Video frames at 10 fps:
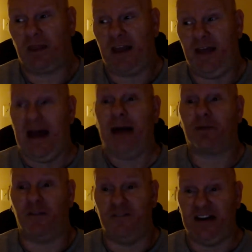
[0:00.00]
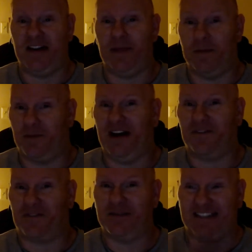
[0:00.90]
And that prevented the bread
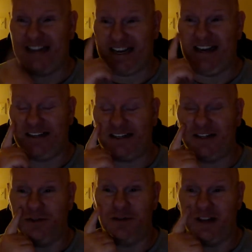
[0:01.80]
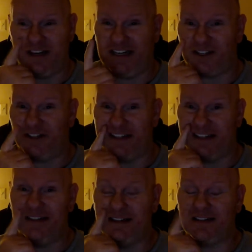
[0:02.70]
from sticking to the dentures,
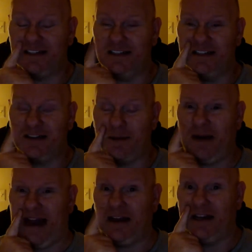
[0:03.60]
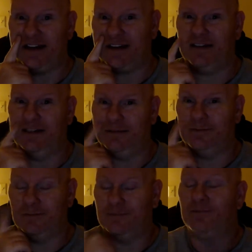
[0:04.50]
the palate
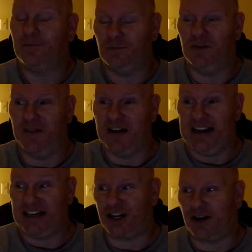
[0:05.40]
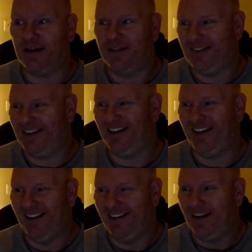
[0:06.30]
of the denture.
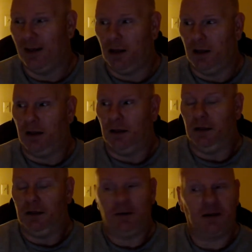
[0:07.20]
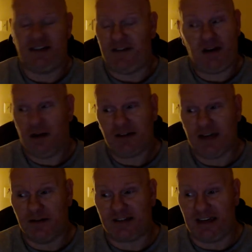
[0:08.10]
Because if you don't
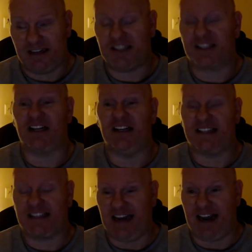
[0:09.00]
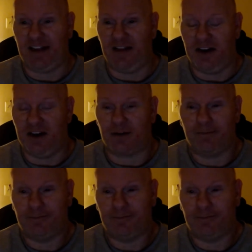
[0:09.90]
toast it, it's just going to stick, and then you're